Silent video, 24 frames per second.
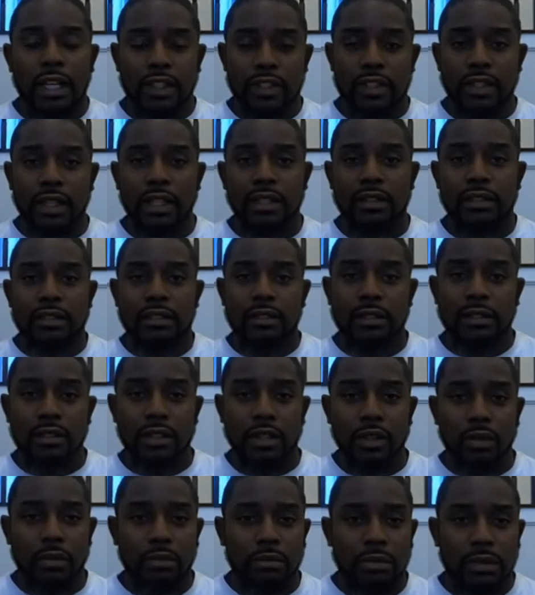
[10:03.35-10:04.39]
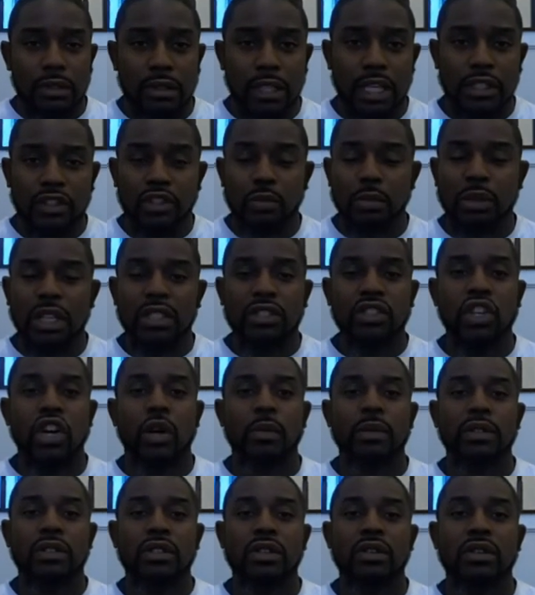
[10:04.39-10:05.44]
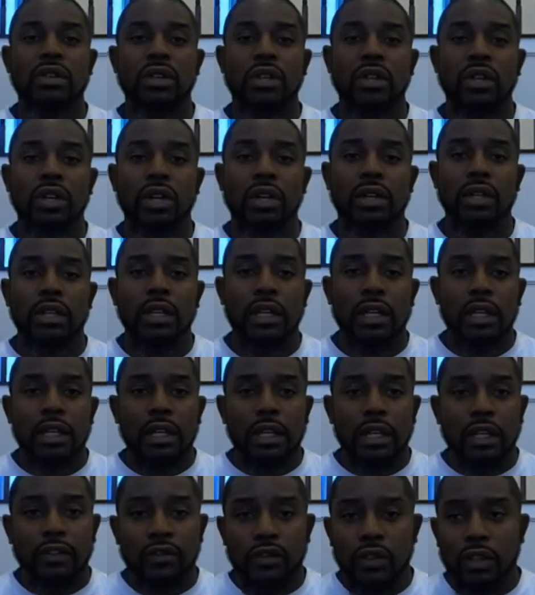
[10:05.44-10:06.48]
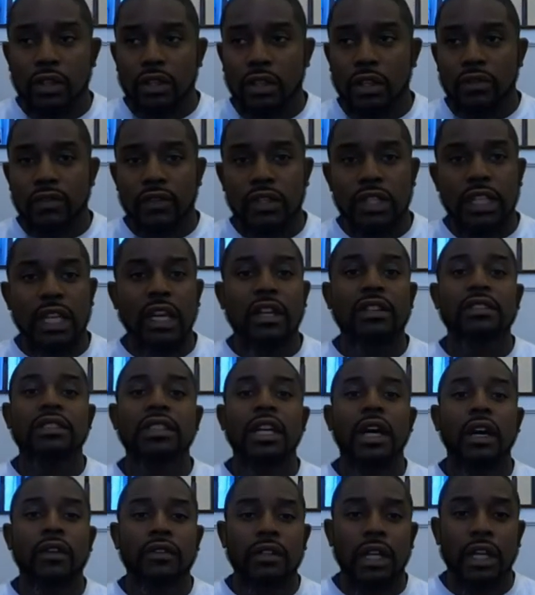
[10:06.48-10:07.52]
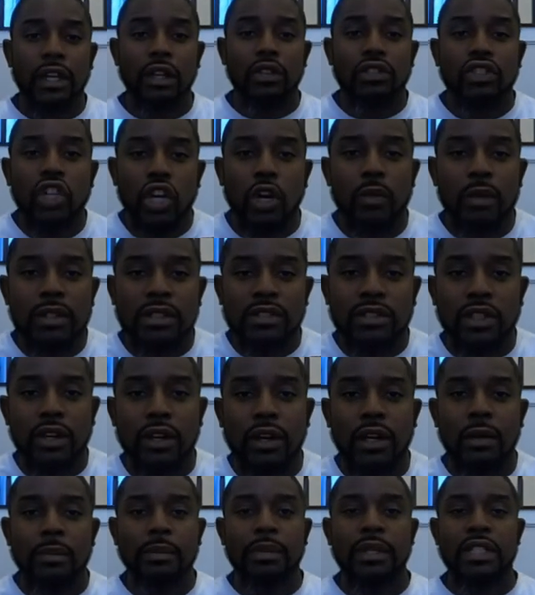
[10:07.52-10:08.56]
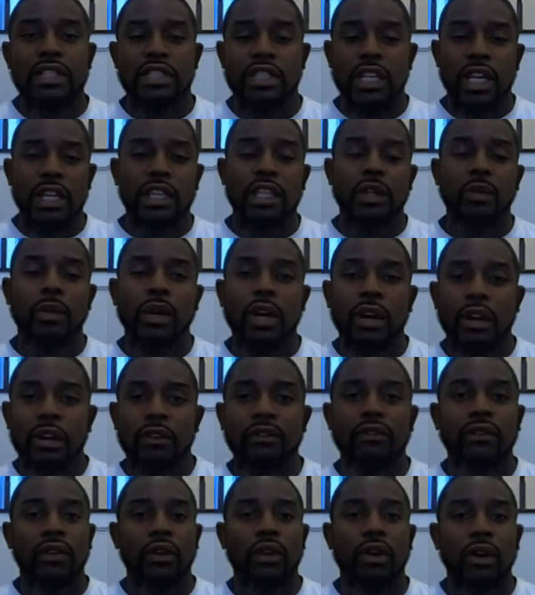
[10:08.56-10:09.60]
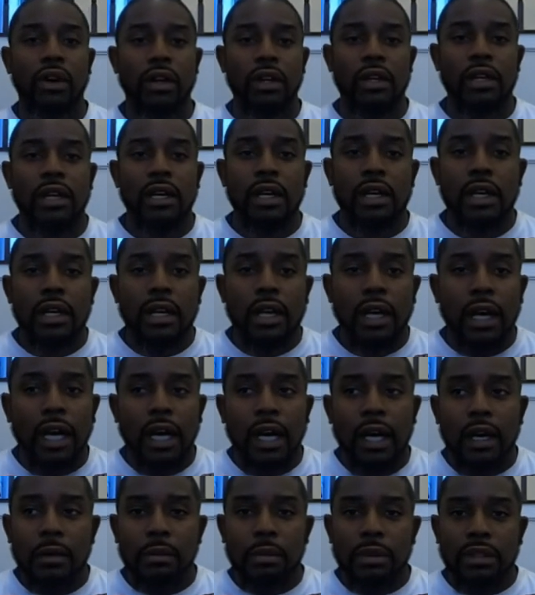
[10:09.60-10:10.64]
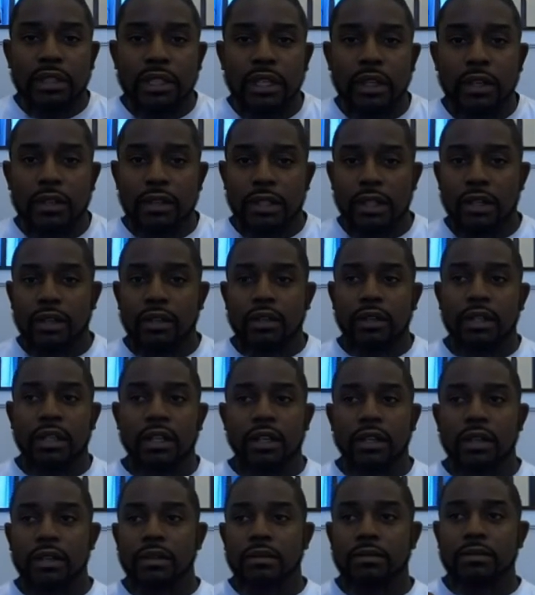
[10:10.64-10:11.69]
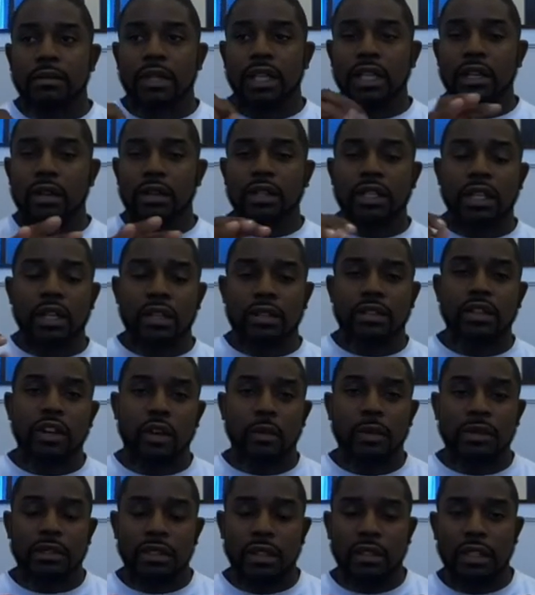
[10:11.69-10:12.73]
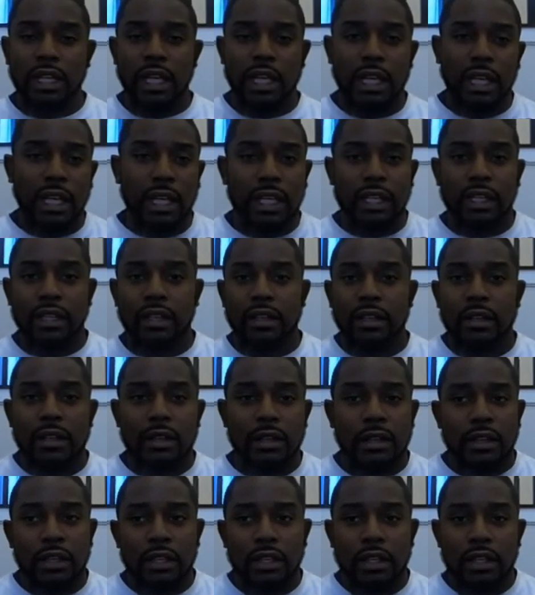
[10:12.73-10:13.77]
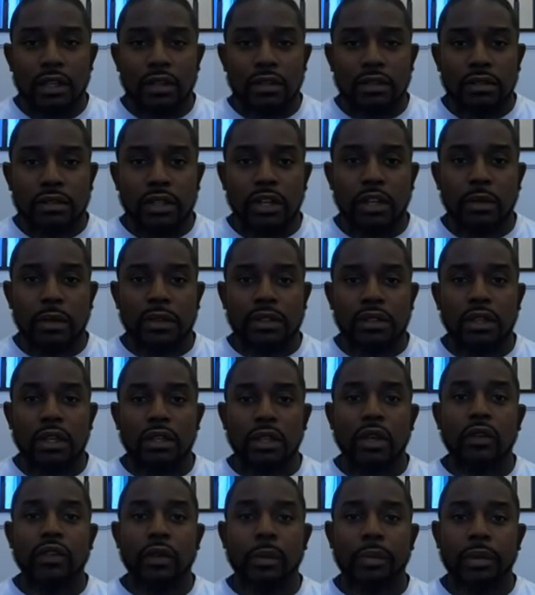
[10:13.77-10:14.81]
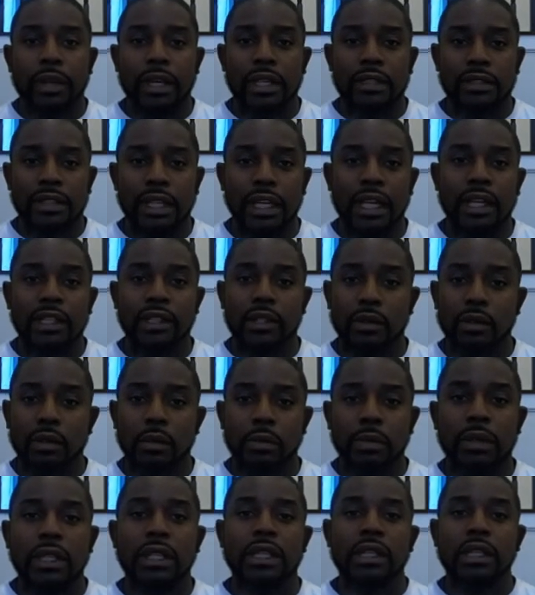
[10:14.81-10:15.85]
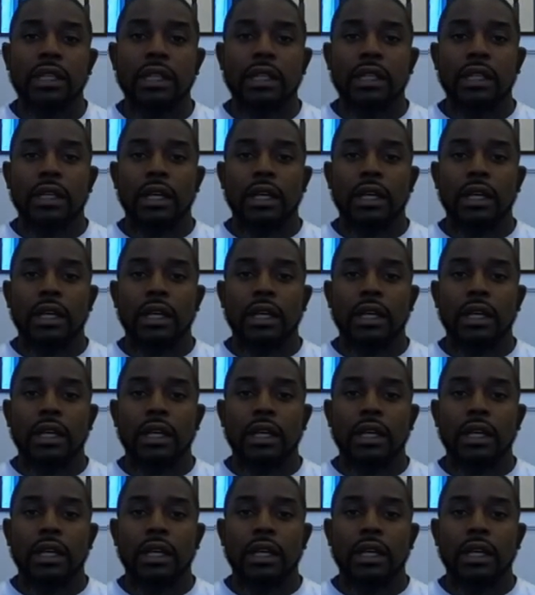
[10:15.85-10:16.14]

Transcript: It's, you know, not too many tournaments going on. If you're down south, I know tournaments start up in January in Florida, but they're here and there tournaments. They're not like, you know, tournaments all over the place as you would be